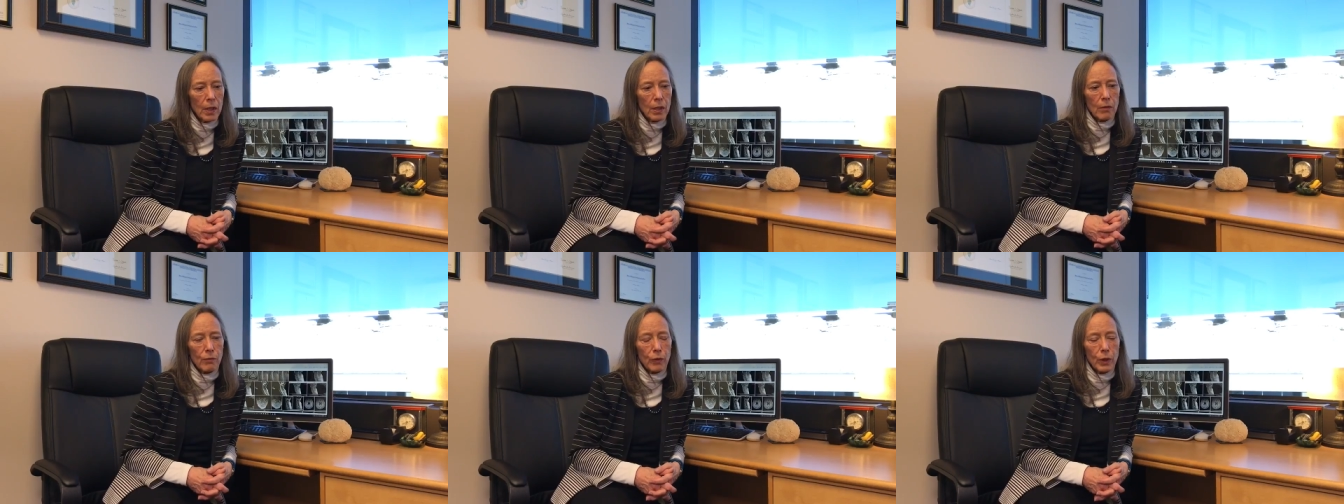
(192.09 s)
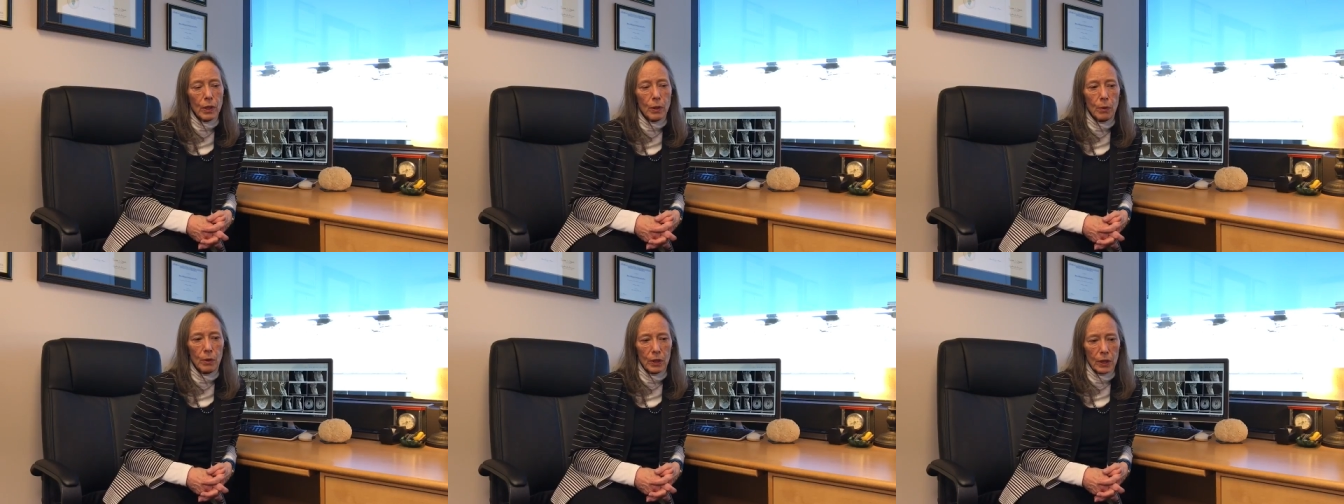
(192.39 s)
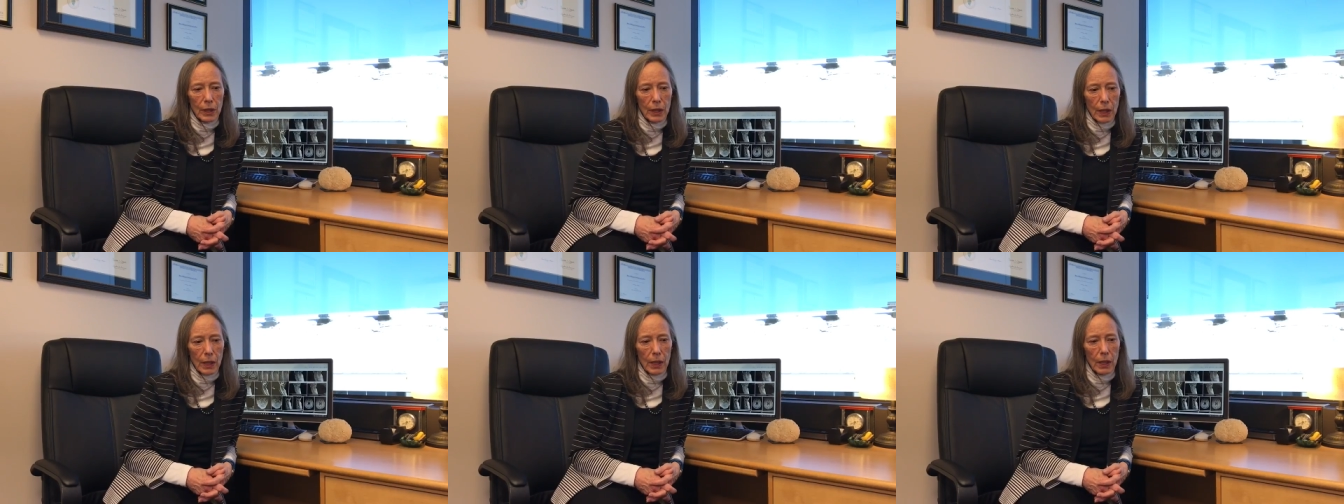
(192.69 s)

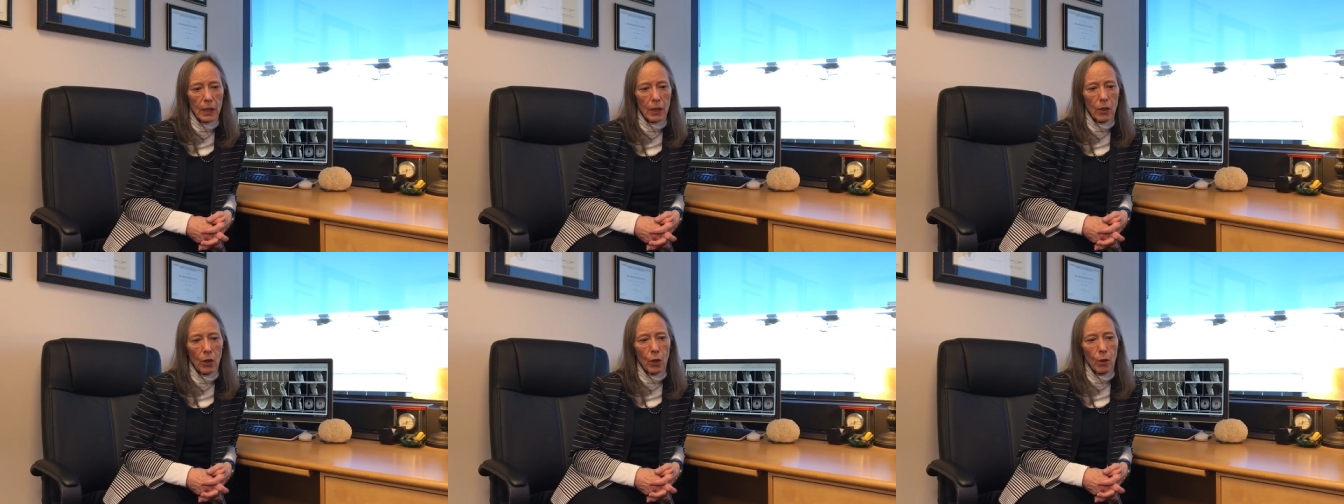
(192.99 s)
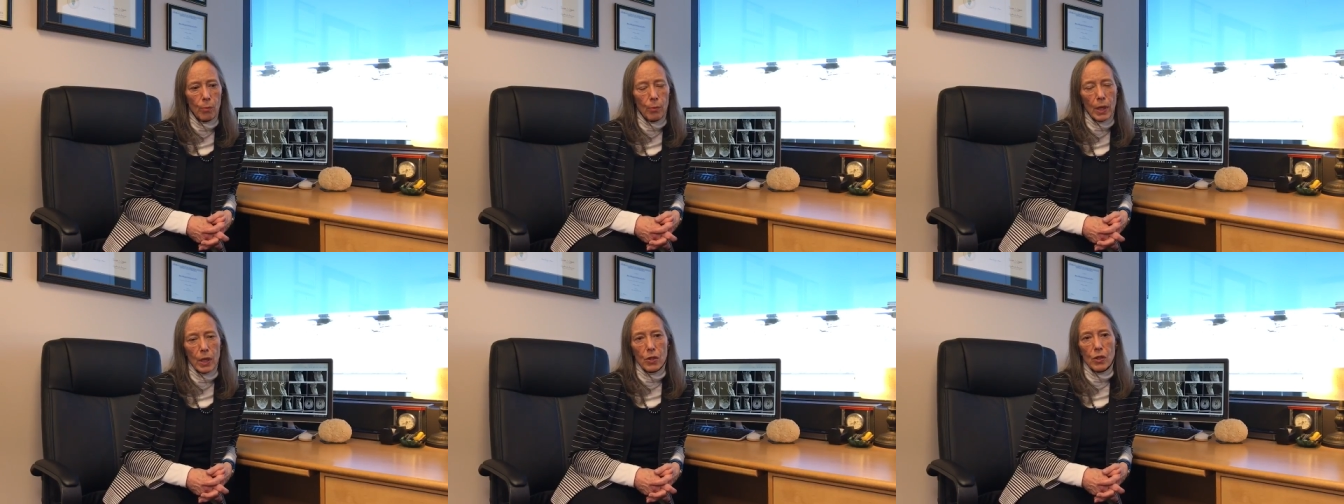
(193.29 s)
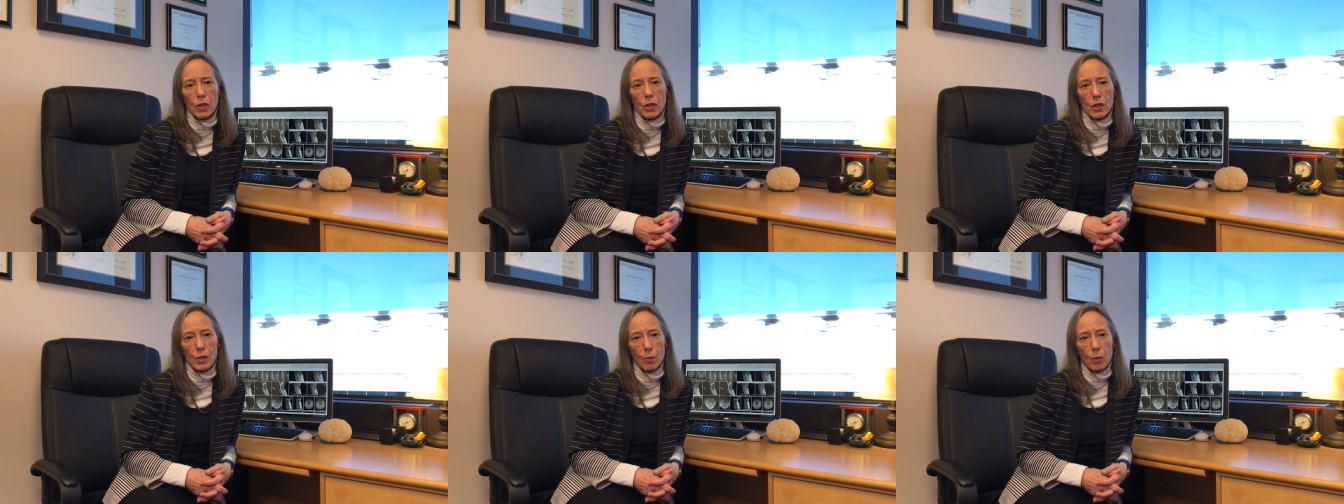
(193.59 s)
Frequently,
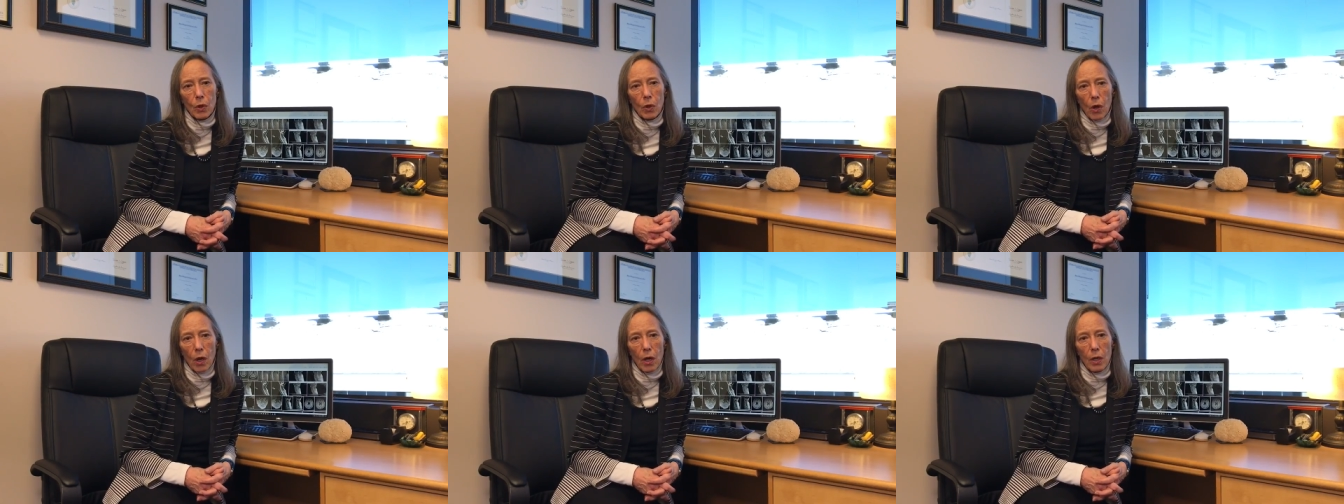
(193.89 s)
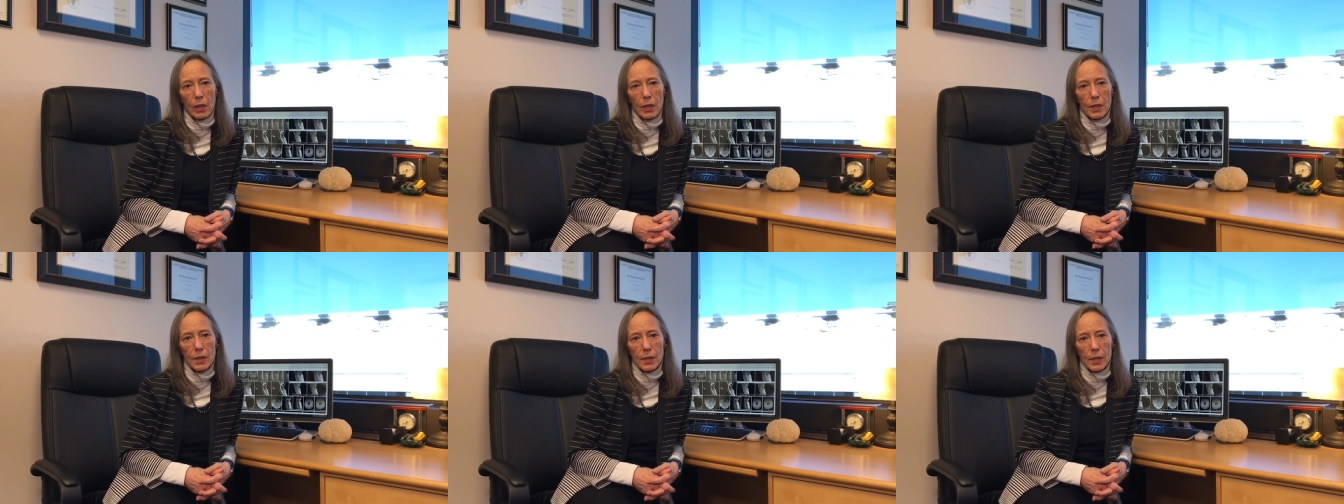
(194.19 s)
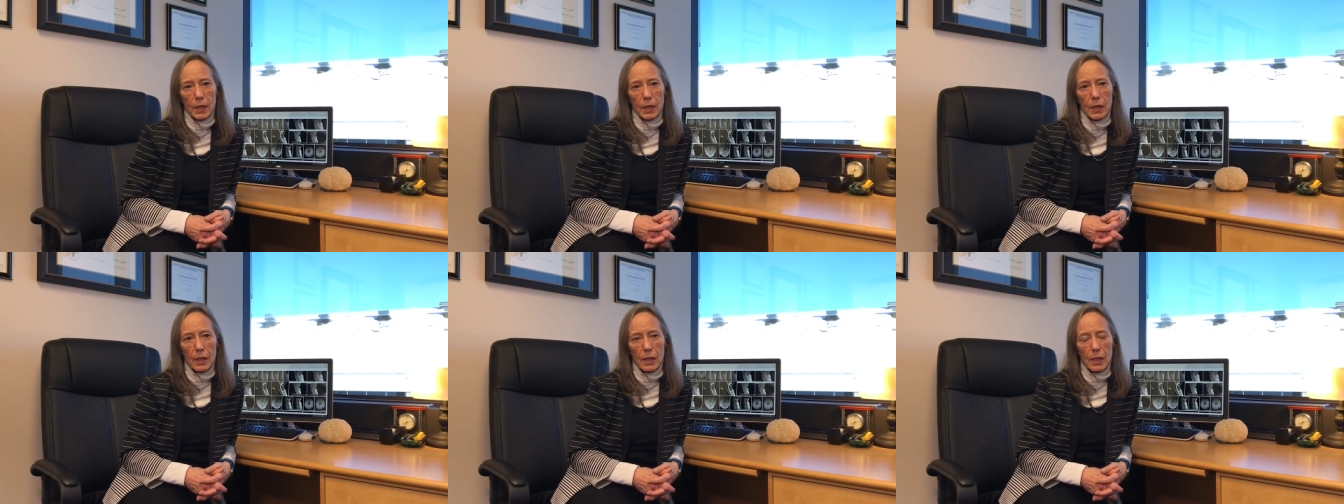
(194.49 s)
patients will call us
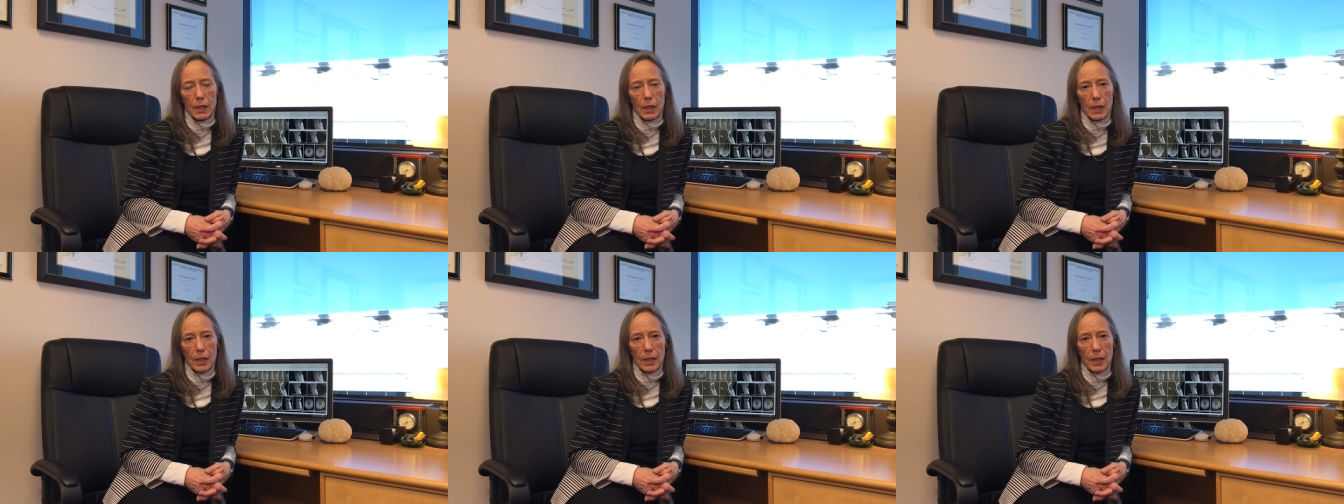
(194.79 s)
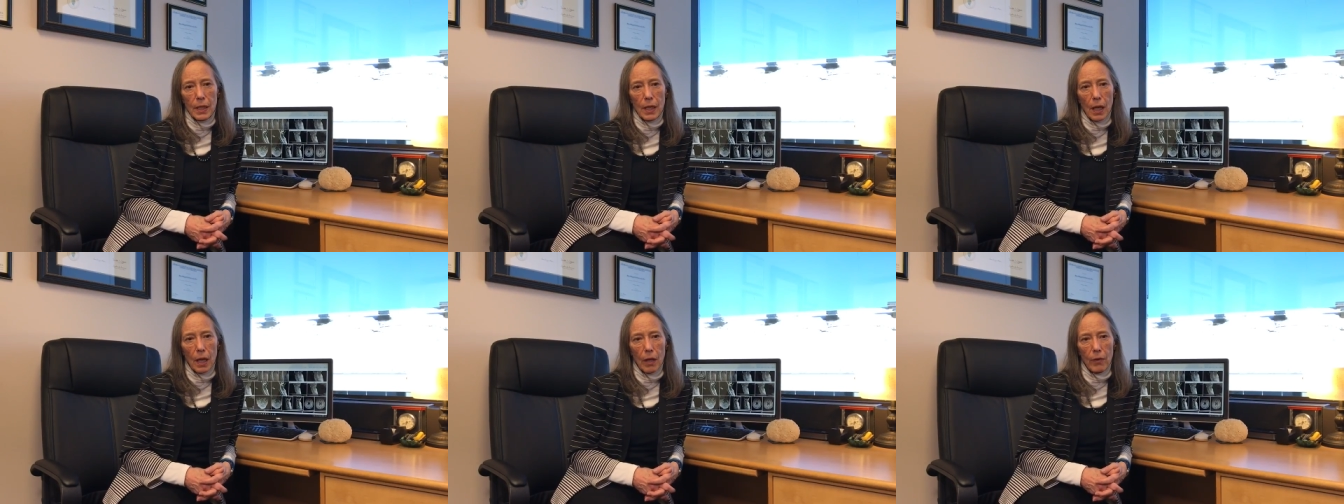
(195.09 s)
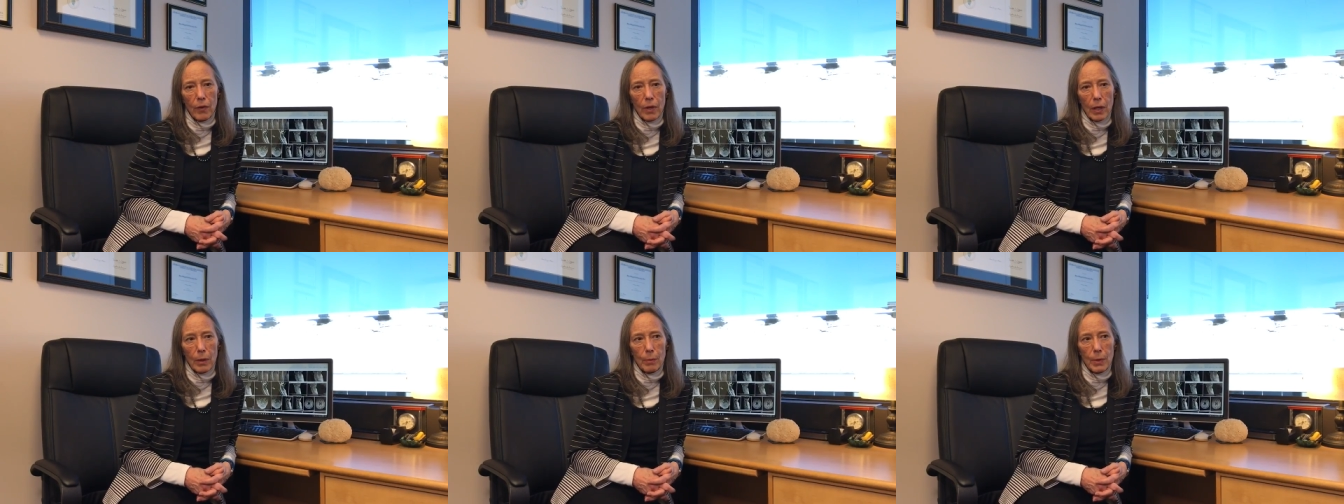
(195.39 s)
thinking that they have
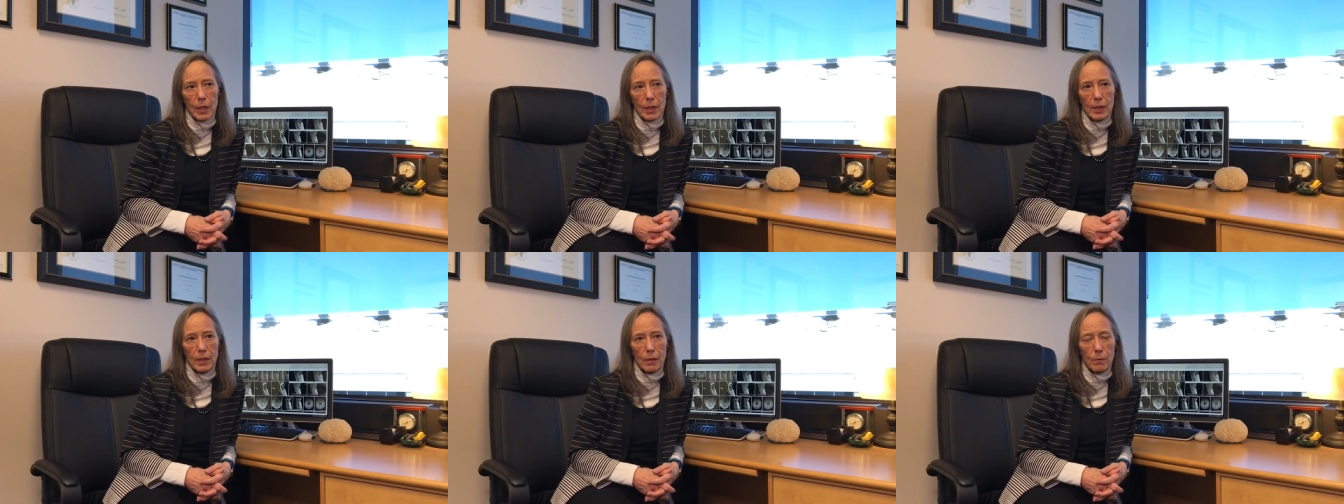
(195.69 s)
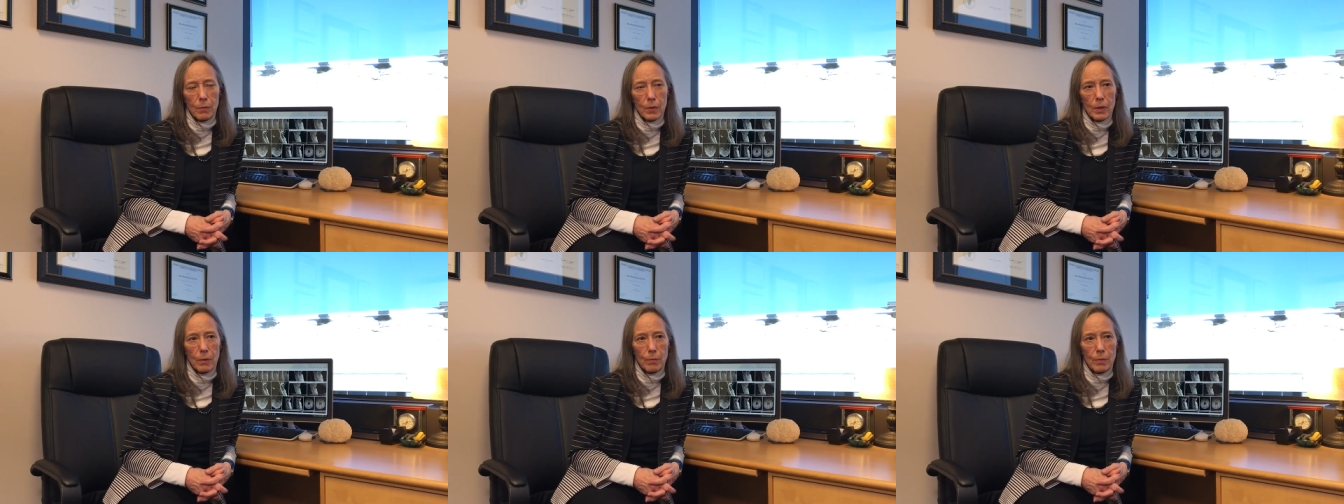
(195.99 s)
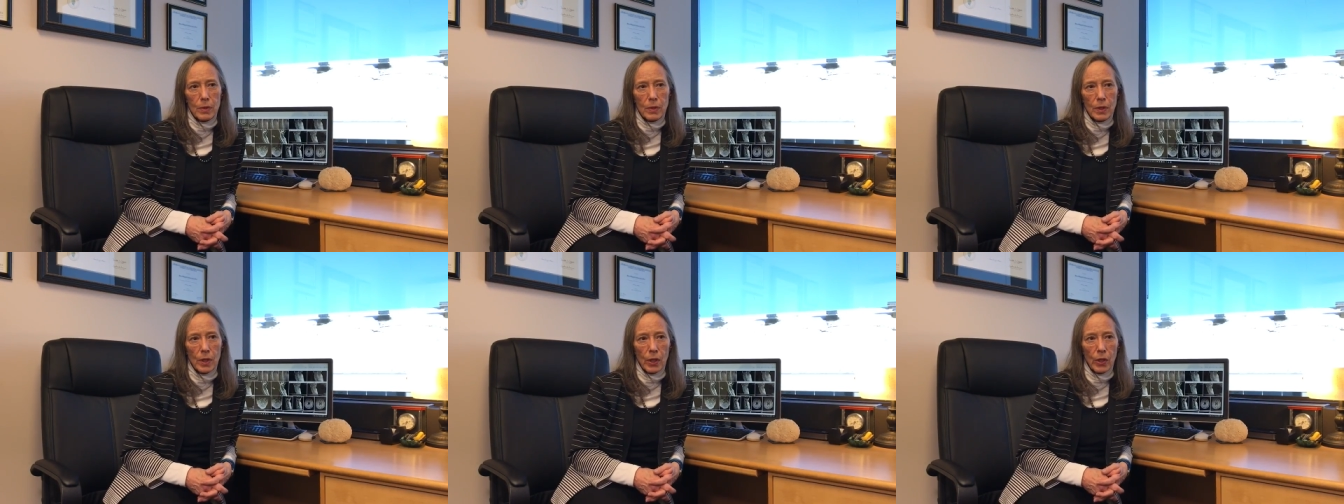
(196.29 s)
MS
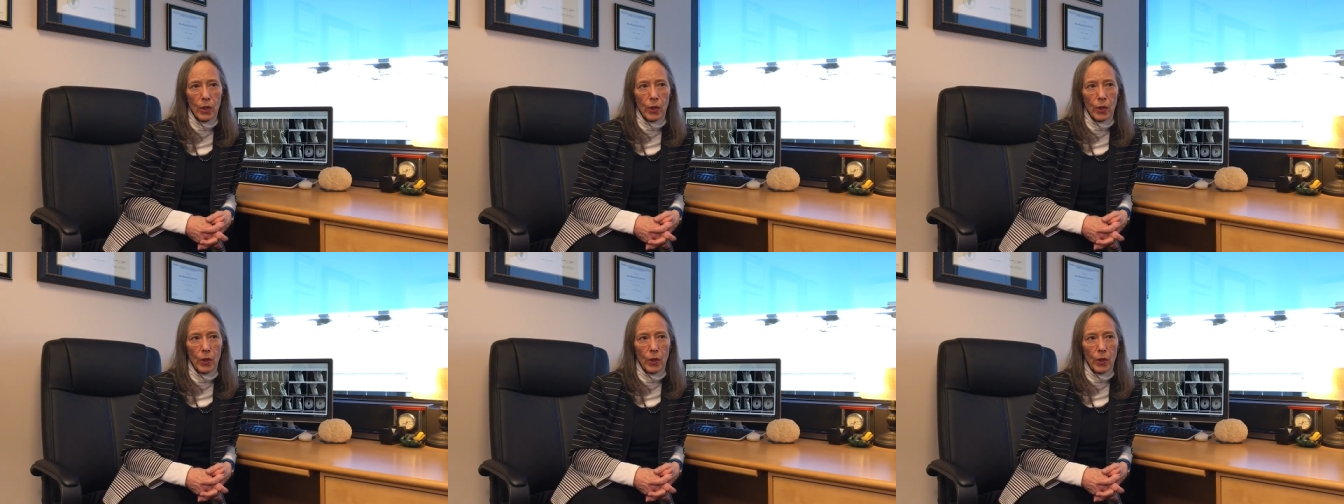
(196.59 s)
symptoms